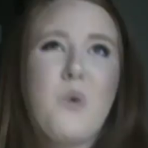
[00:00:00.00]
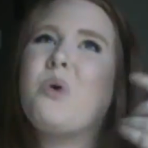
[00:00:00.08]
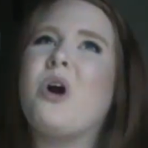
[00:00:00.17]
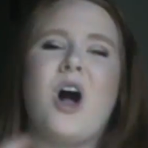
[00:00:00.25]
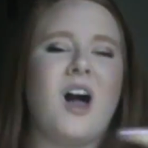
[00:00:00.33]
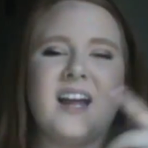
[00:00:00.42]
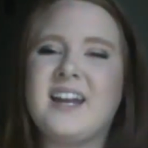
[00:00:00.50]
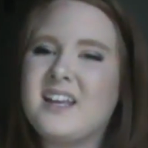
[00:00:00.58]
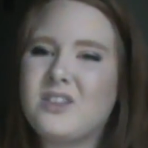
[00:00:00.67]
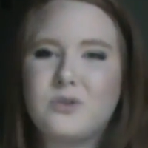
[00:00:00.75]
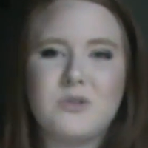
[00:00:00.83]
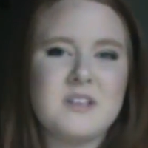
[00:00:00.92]
We're all gonna
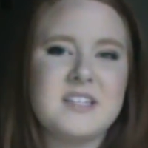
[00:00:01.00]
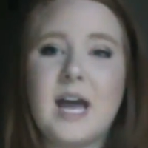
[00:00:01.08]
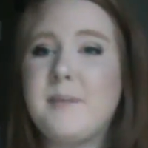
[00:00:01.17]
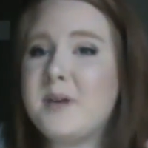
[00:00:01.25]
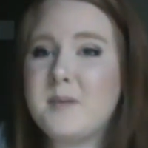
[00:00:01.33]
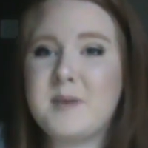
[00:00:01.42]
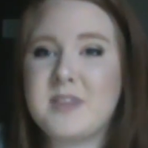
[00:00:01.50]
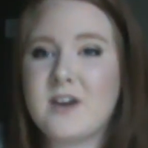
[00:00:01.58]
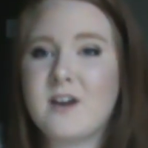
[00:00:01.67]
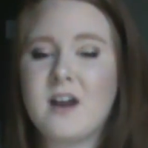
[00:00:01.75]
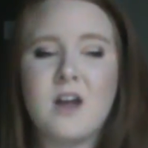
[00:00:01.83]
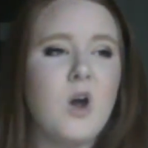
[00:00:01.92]
get through this. I'm gonna be
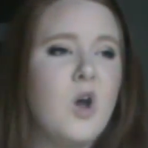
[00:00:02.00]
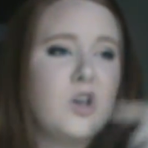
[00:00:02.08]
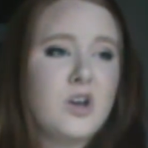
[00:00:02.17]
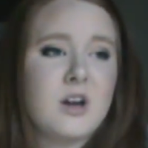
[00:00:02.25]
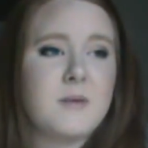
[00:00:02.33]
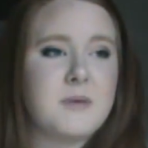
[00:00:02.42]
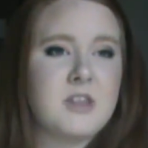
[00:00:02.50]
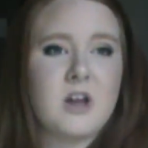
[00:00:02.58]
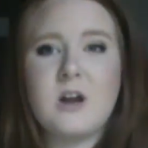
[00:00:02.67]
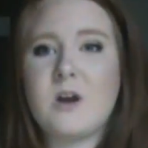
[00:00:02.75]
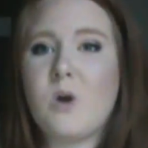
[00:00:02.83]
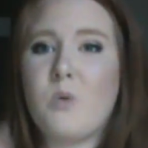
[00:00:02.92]
there. You're gonna be
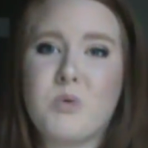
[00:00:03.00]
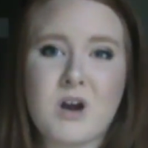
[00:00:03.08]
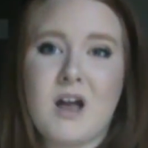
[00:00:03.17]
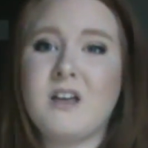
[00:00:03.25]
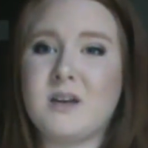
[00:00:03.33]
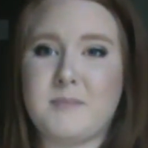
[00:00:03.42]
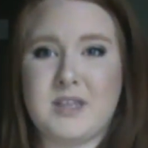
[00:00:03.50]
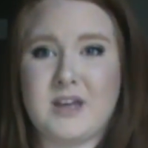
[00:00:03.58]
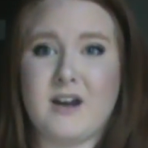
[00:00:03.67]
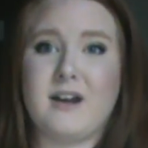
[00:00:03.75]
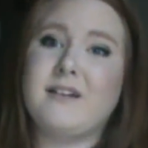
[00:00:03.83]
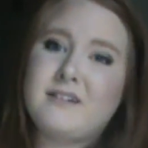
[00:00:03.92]
there. We're all gonna be
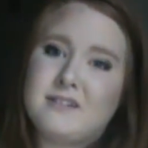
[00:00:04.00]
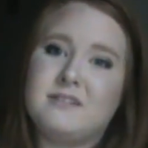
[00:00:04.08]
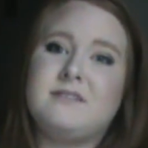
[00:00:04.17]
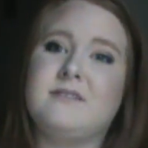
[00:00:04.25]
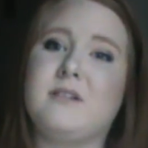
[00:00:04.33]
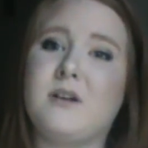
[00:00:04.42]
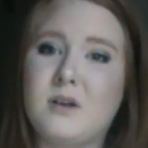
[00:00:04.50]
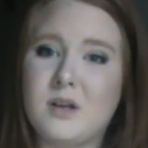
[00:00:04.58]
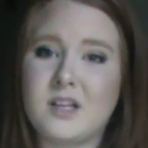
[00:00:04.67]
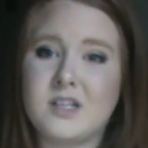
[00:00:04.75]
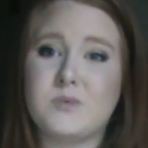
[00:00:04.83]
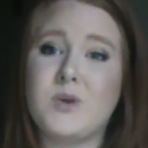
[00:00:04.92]
there.
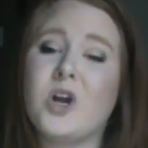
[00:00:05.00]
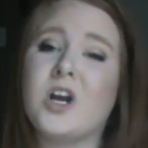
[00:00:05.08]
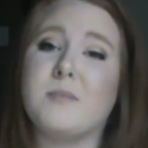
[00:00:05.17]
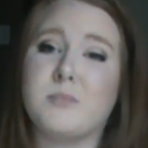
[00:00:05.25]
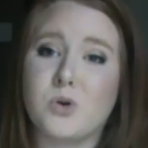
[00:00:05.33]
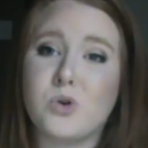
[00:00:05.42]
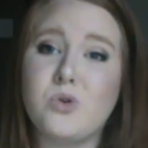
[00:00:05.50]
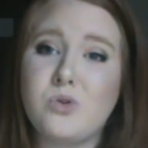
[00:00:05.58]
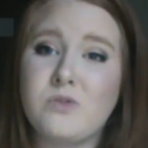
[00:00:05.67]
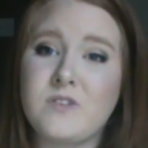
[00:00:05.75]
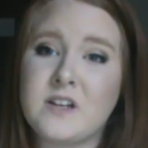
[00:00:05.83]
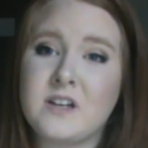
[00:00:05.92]
Because we are gonna
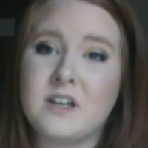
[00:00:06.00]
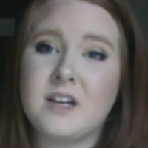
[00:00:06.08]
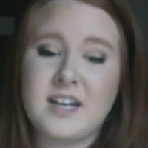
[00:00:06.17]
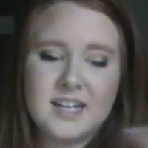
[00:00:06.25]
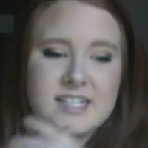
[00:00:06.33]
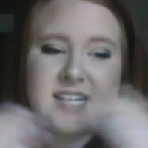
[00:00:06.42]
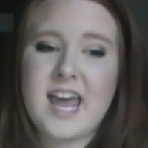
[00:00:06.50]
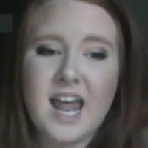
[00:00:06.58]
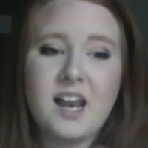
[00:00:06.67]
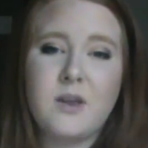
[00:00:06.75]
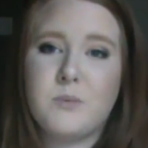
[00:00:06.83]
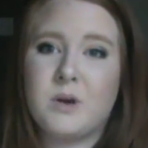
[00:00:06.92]
prove to
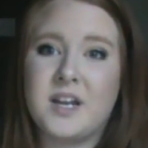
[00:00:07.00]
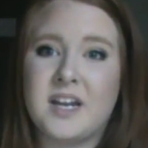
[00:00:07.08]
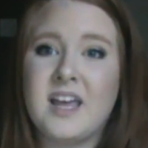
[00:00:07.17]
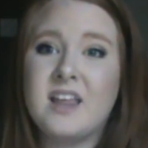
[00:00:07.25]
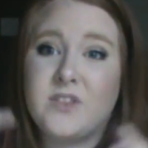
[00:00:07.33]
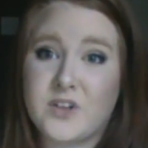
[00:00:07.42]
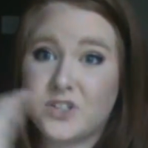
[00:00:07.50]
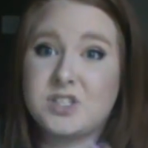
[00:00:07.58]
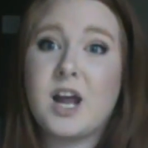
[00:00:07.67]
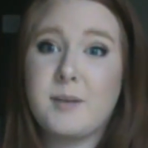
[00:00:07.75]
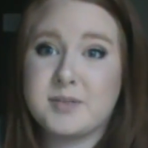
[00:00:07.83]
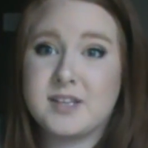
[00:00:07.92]
anyone that
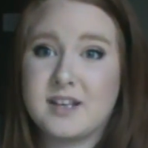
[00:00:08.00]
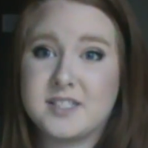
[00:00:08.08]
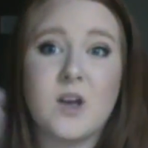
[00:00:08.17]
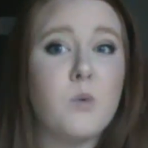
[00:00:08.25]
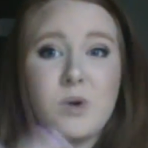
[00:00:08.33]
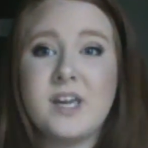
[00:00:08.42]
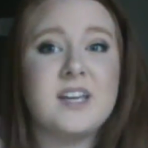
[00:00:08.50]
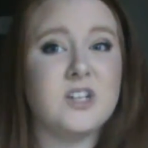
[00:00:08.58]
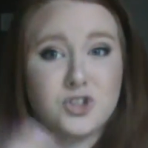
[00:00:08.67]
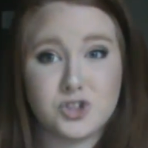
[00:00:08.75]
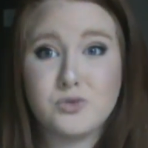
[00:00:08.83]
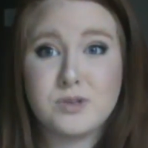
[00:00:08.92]
stops us that we
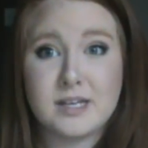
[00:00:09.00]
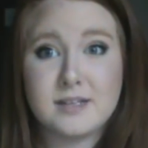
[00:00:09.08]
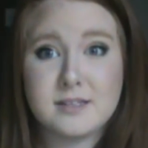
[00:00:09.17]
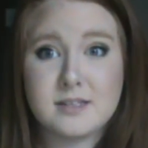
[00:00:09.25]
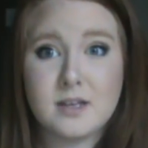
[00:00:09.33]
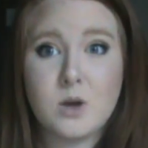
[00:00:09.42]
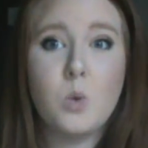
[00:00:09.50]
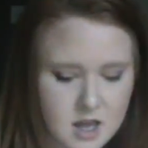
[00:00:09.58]
can do this.